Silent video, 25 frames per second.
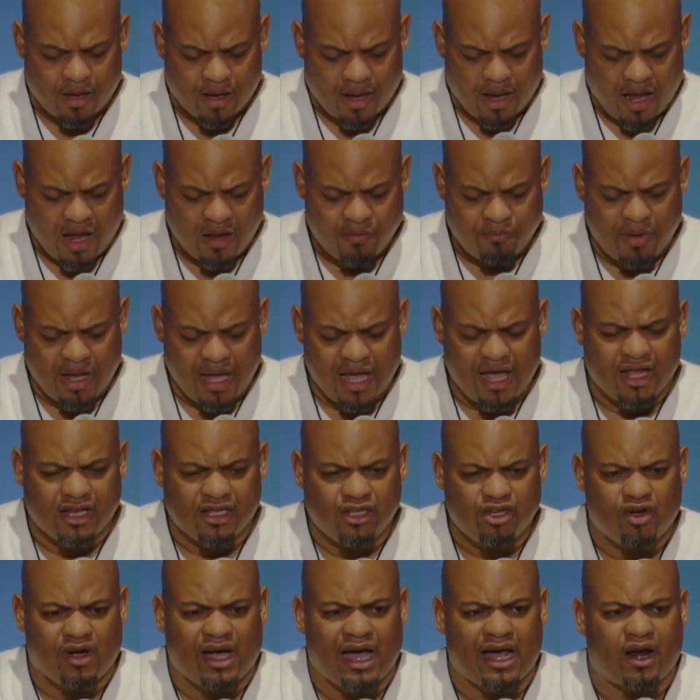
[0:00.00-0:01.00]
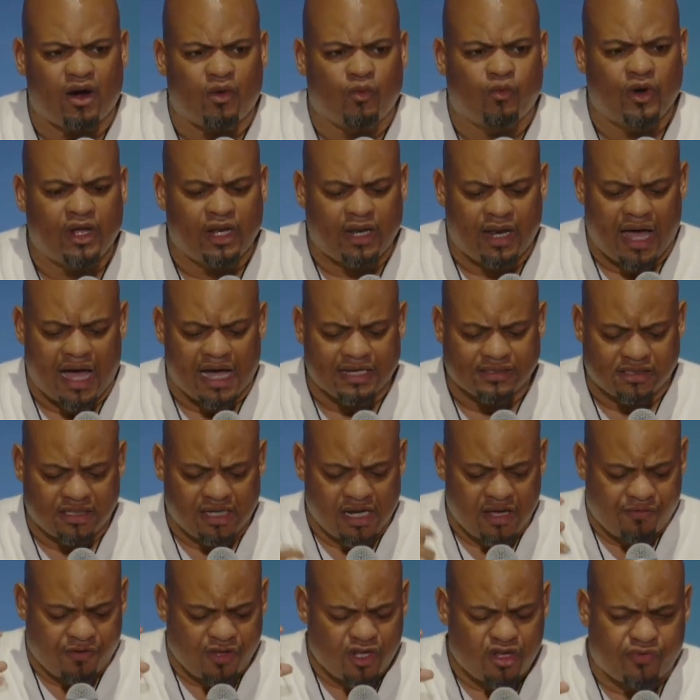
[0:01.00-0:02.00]
amen, you got to realize, and
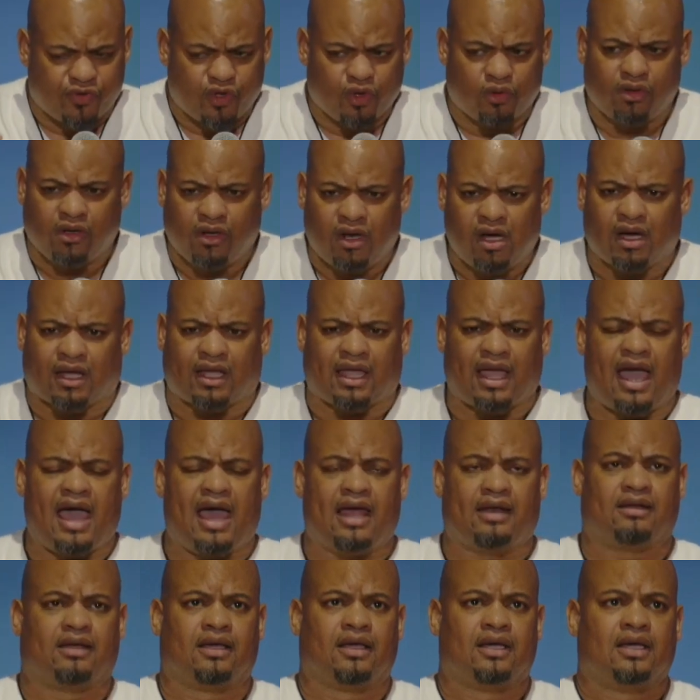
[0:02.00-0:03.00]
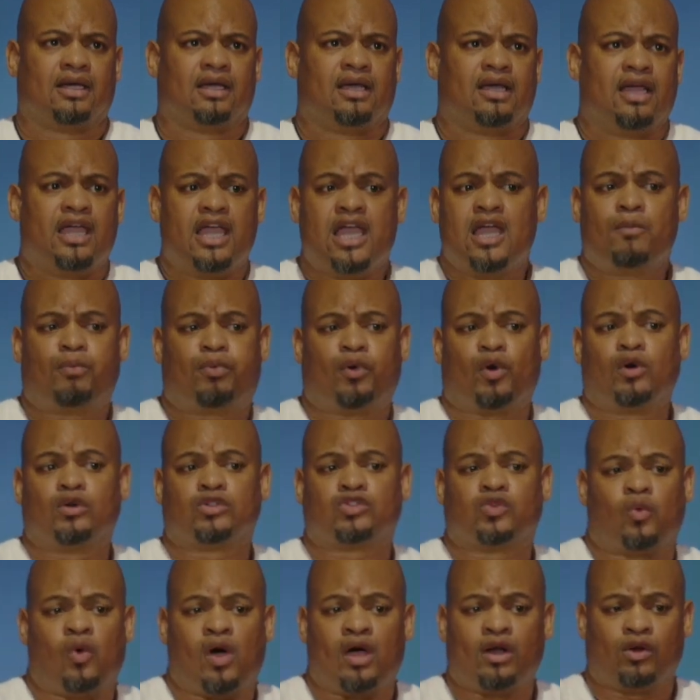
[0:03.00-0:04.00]
even if you look at Hebrews
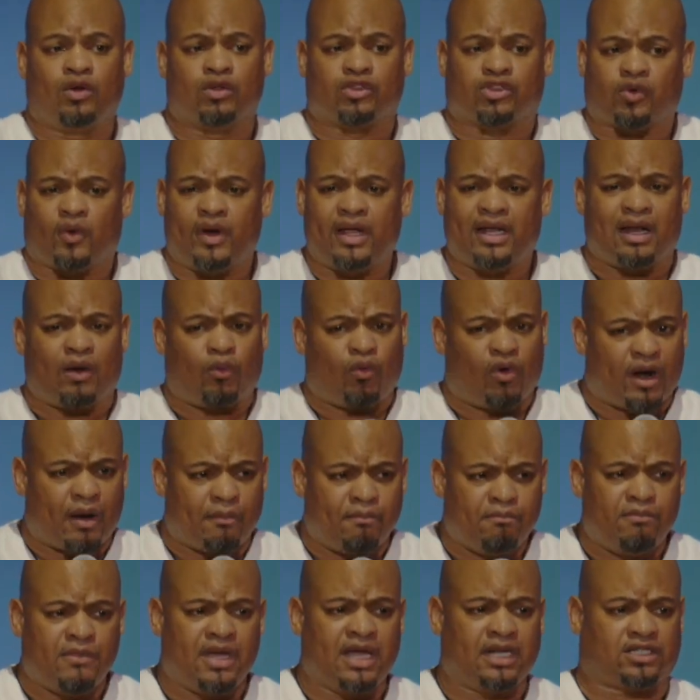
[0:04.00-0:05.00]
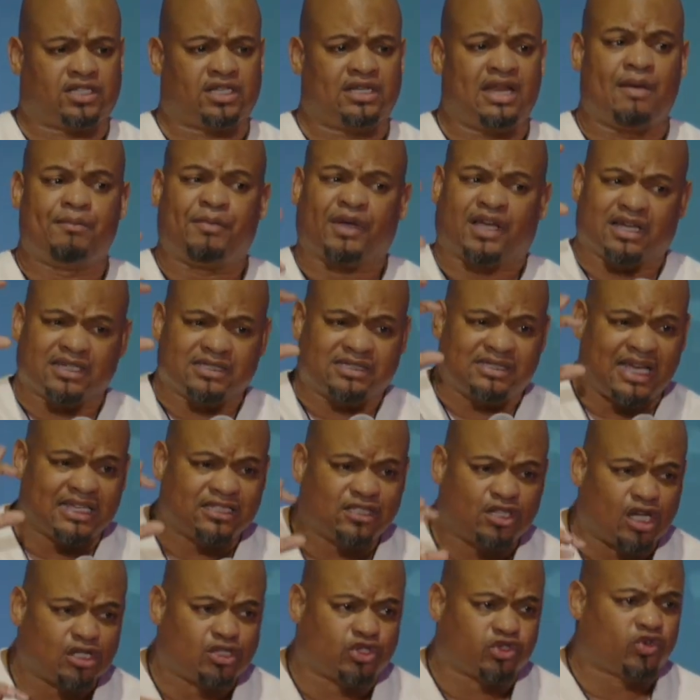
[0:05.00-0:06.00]
one three, and I want to mention that because that's
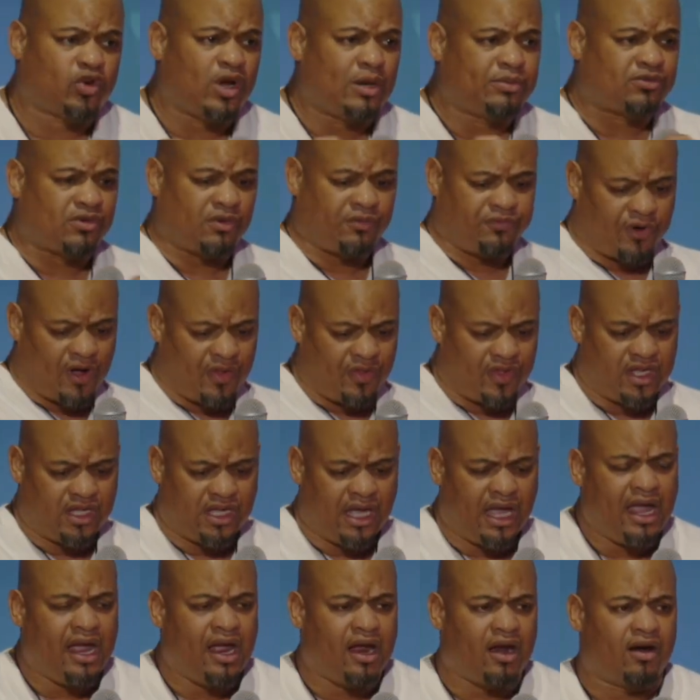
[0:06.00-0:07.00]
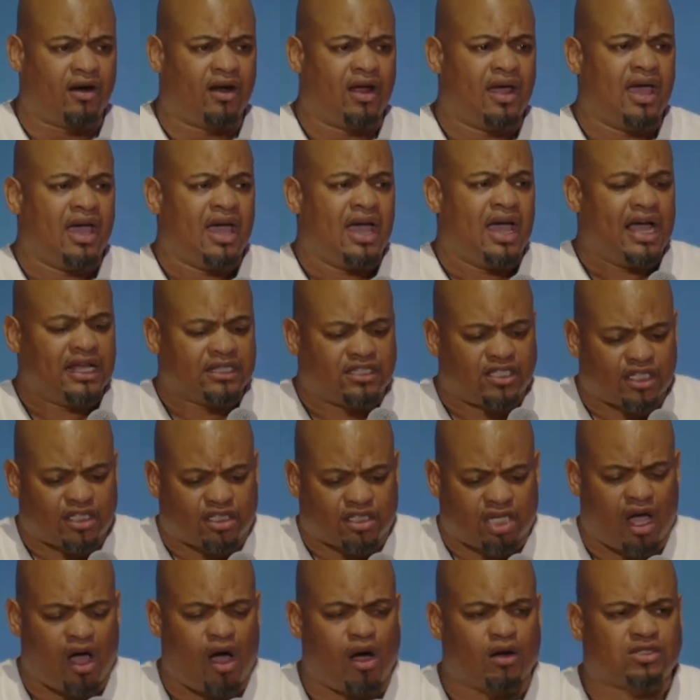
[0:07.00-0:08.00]
our scripture for the year, as it
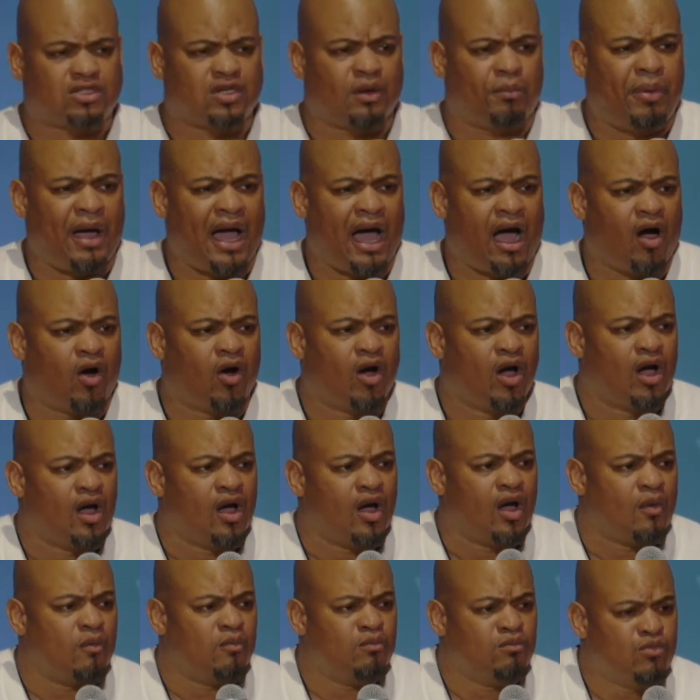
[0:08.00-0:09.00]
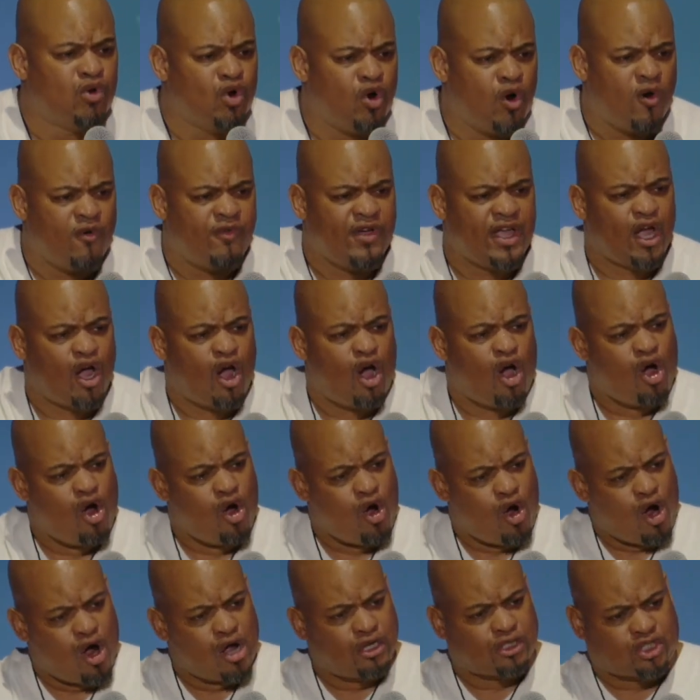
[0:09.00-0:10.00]
talks about moving
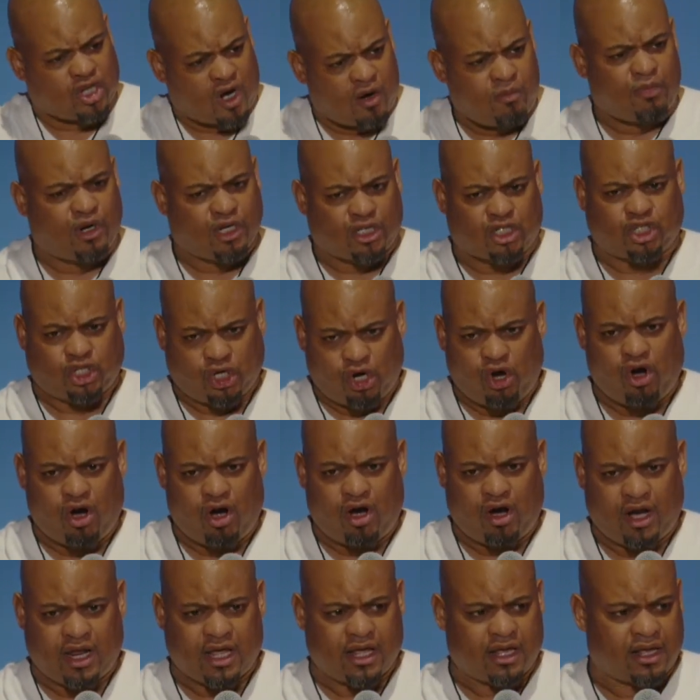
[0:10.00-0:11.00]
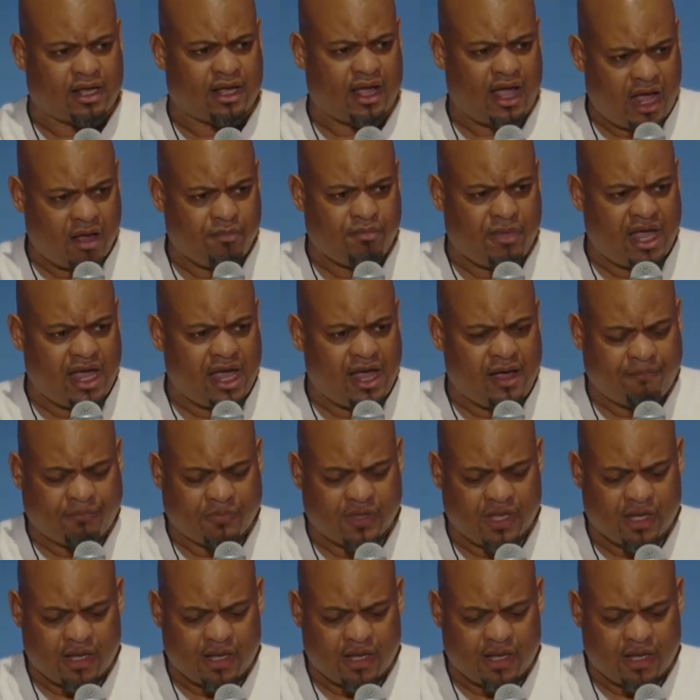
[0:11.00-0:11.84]
on to maturity. Amen.